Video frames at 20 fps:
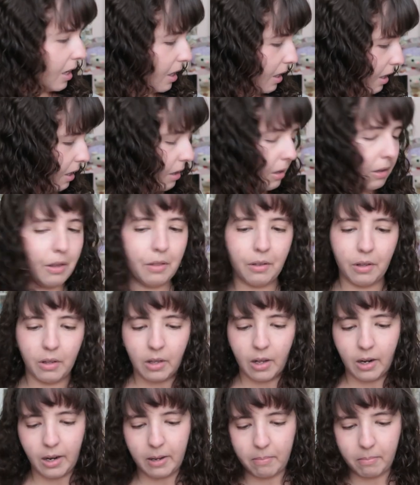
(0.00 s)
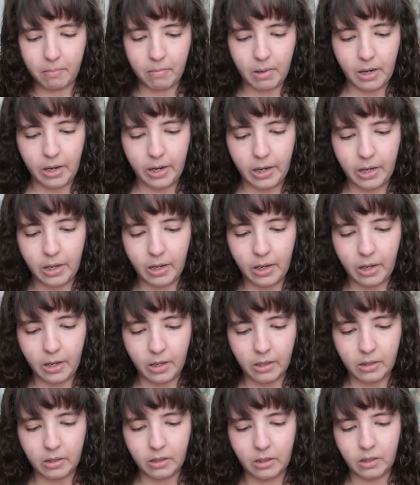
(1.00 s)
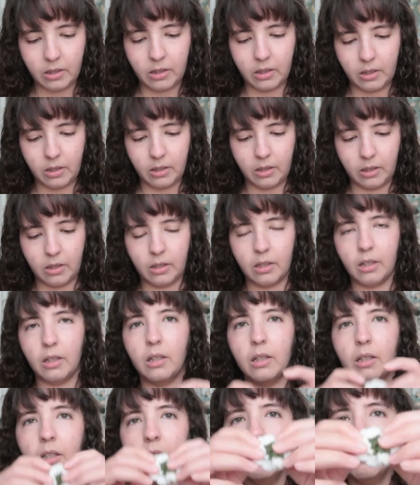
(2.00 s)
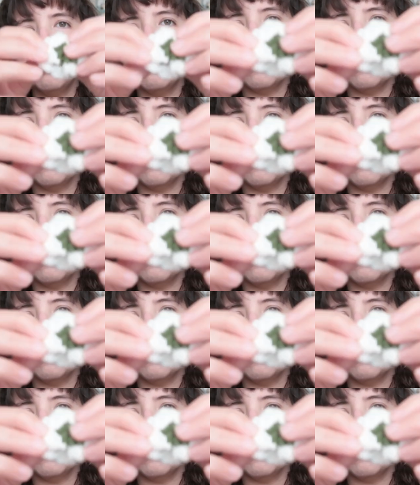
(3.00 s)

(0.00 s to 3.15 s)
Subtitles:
Another thing that I made is this